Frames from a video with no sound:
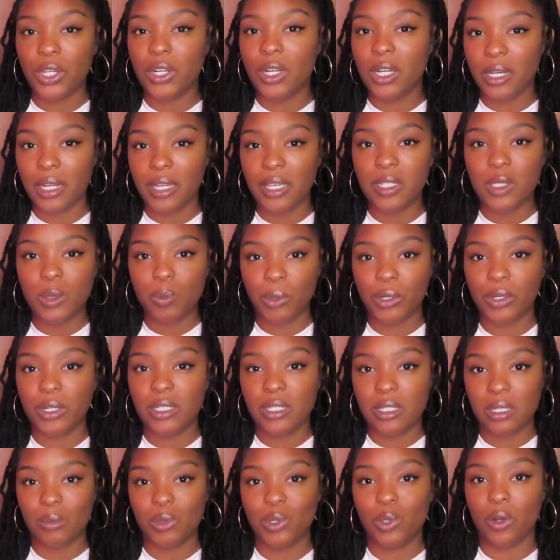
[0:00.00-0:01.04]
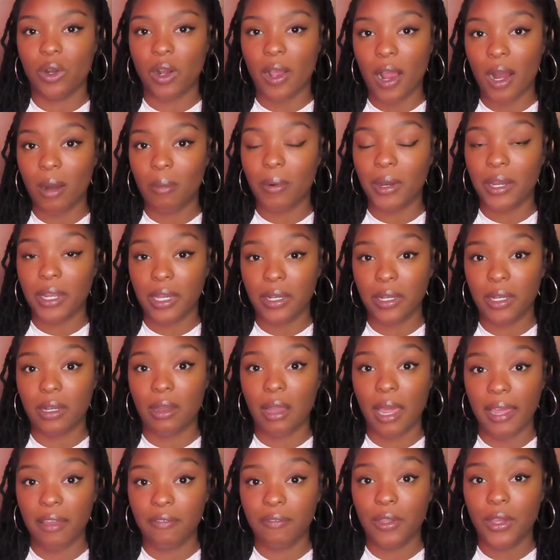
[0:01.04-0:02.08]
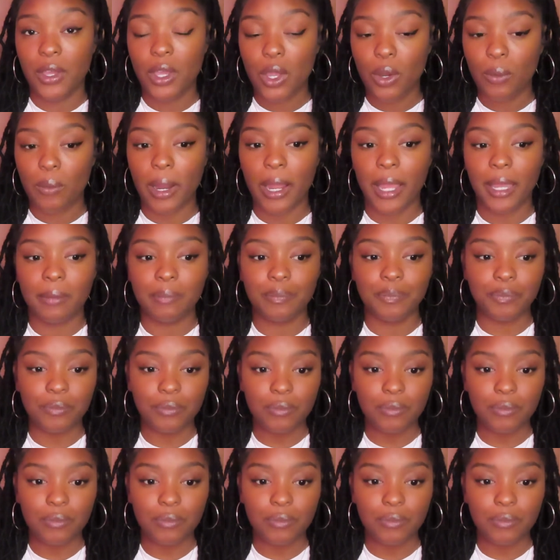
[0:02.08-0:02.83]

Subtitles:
you're going to experience some sort of heartbreak in your life, right?